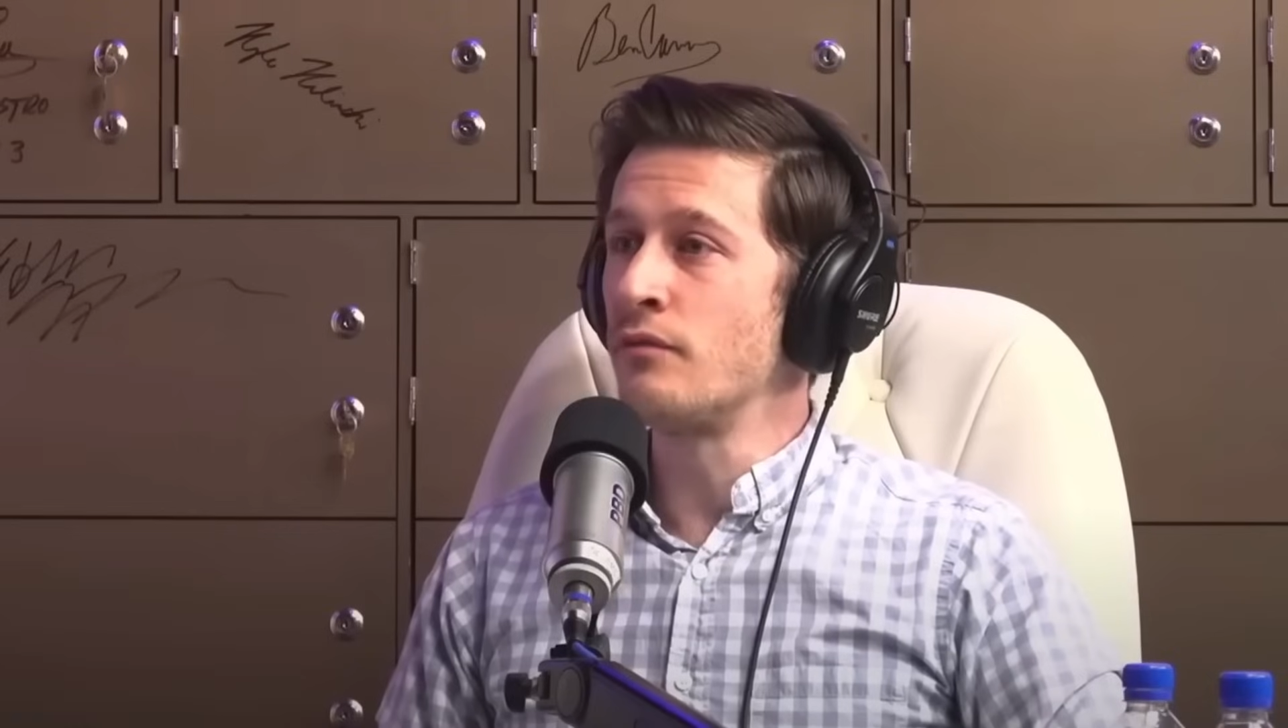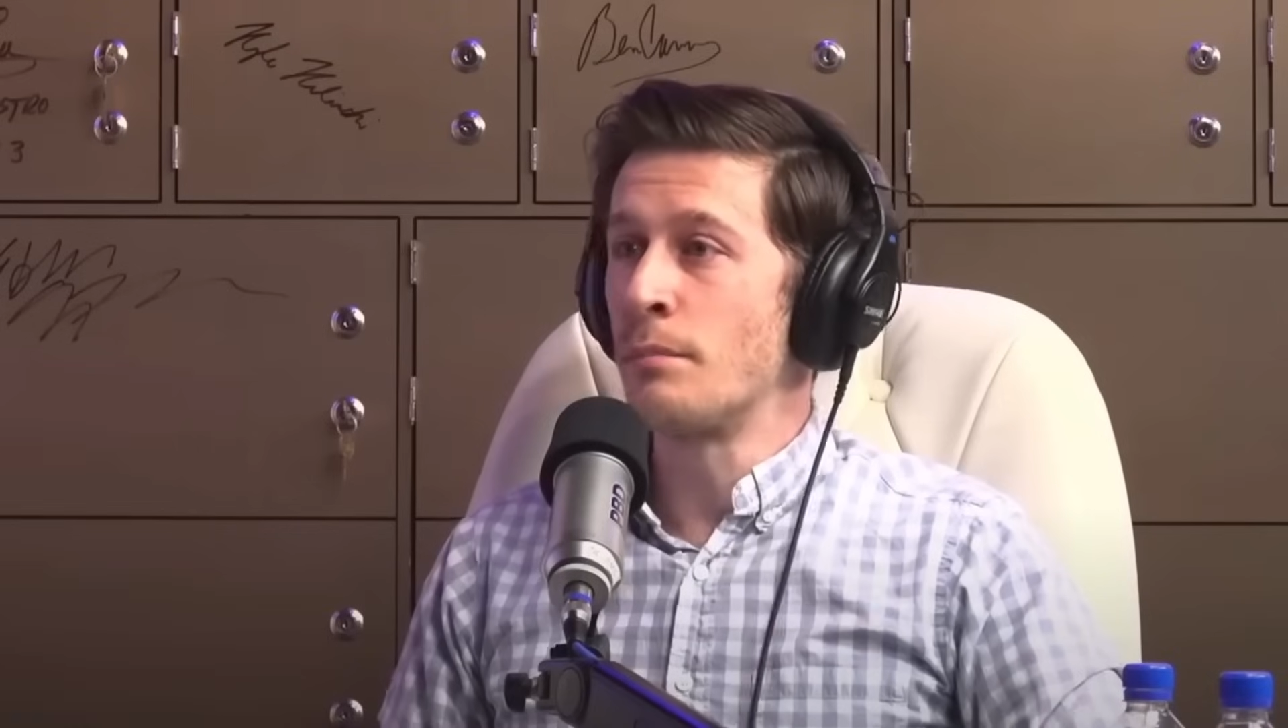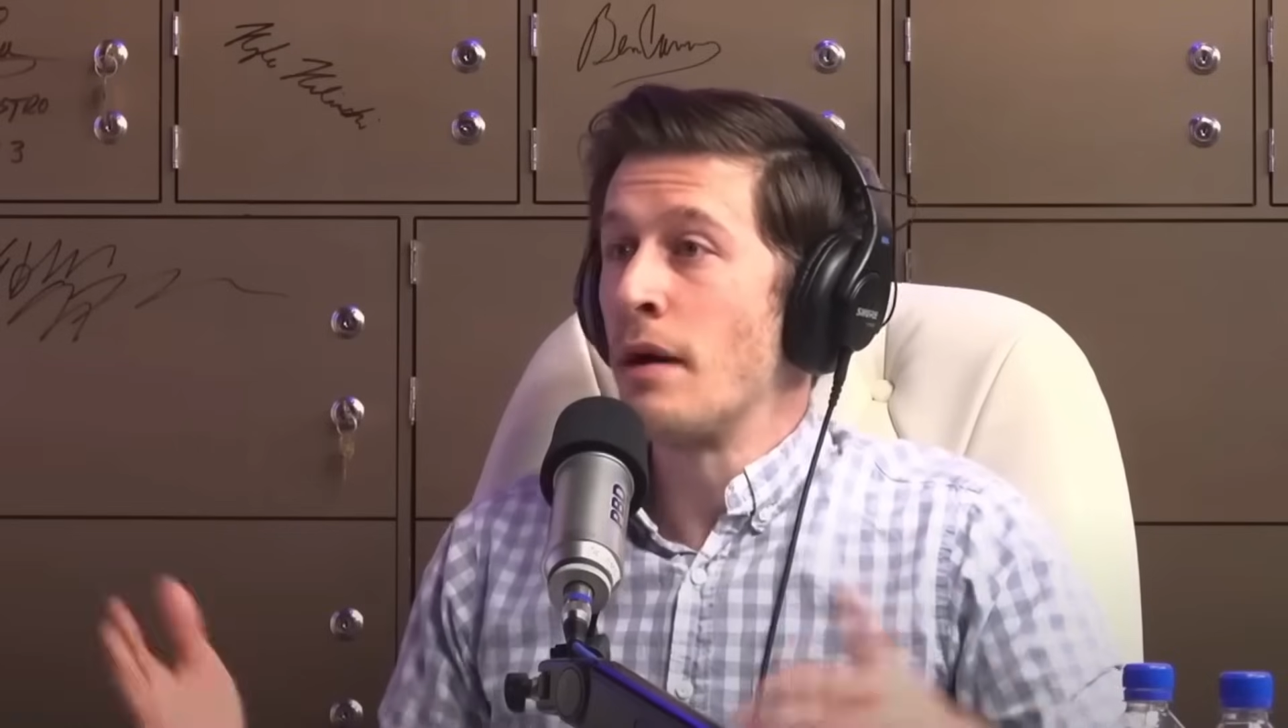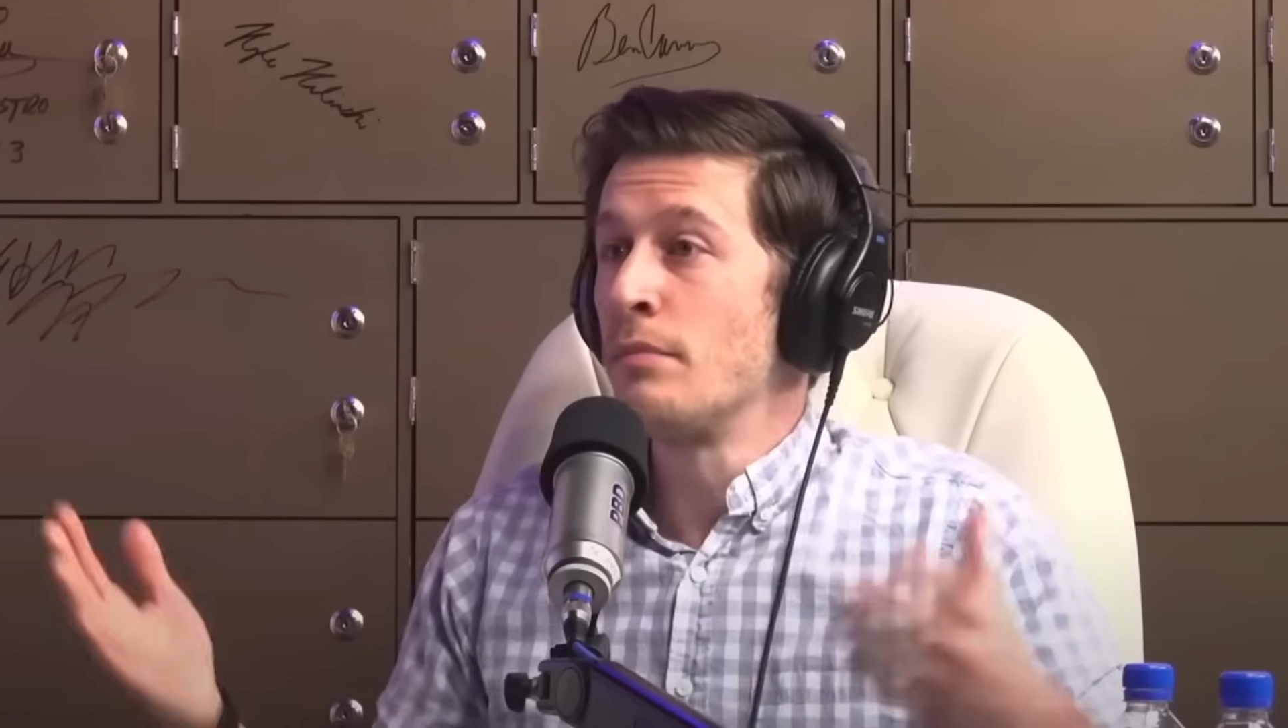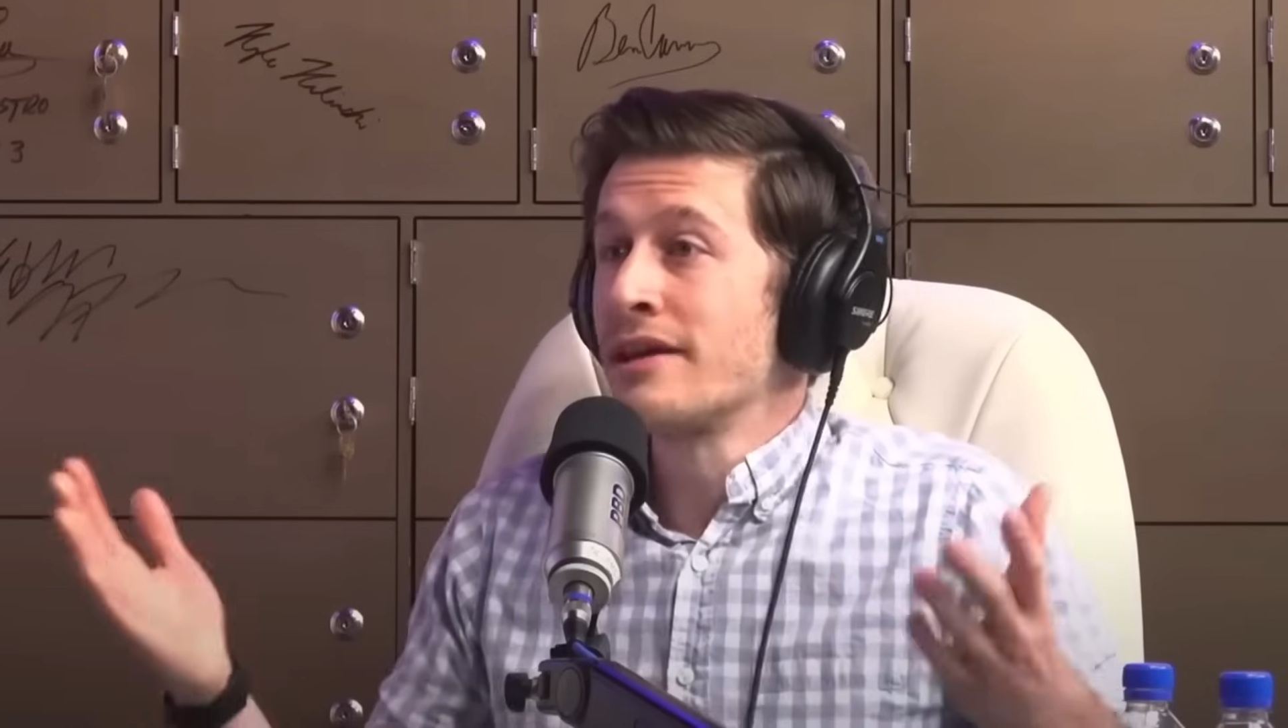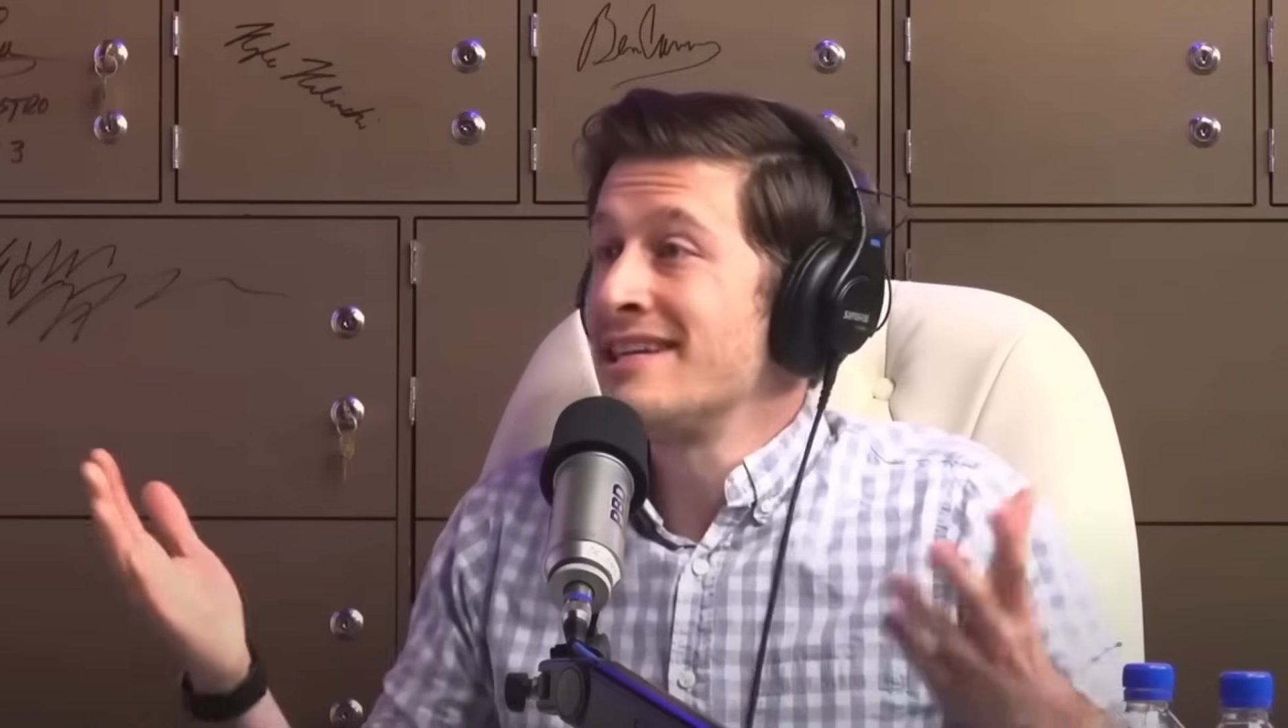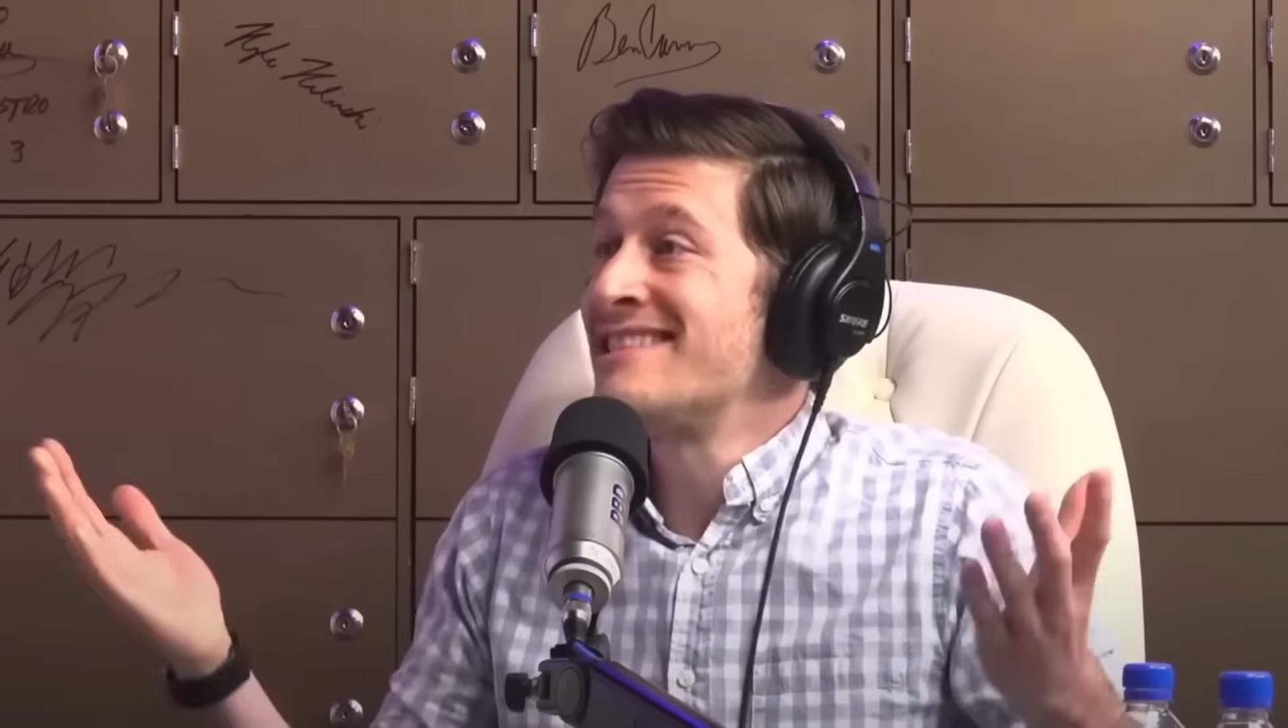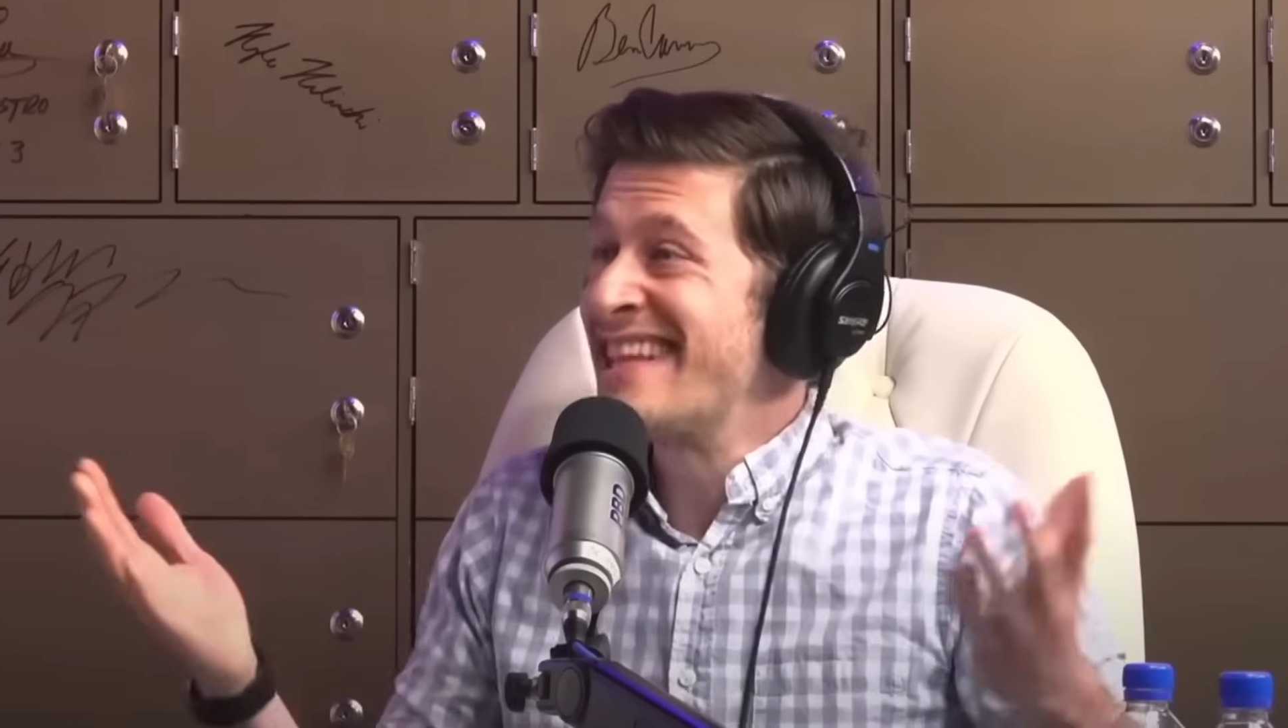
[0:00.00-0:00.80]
Republicans